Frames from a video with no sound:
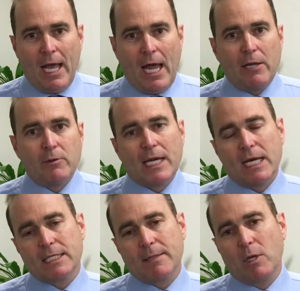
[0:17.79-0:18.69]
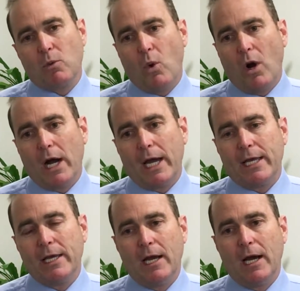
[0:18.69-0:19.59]
And he was asking me why
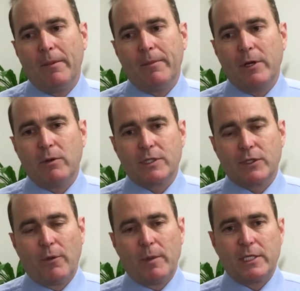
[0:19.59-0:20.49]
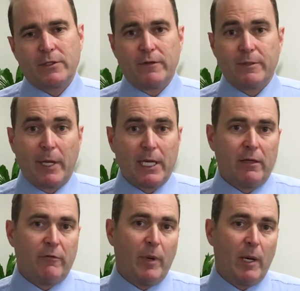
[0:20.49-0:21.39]
there were so many sort of
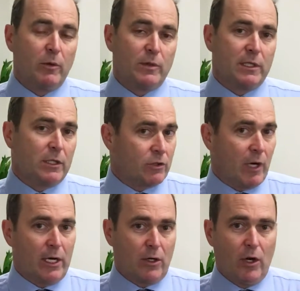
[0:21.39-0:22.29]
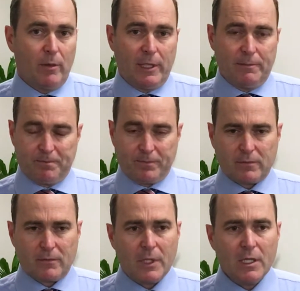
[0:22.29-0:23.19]
speculative bubbles in the Australian economy.
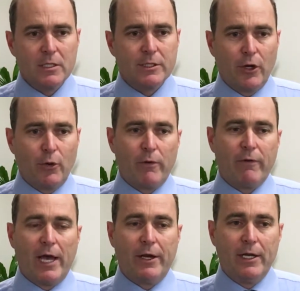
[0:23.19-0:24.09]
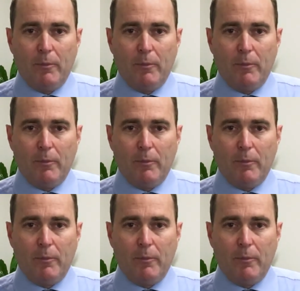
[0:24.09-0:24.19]
So we've had,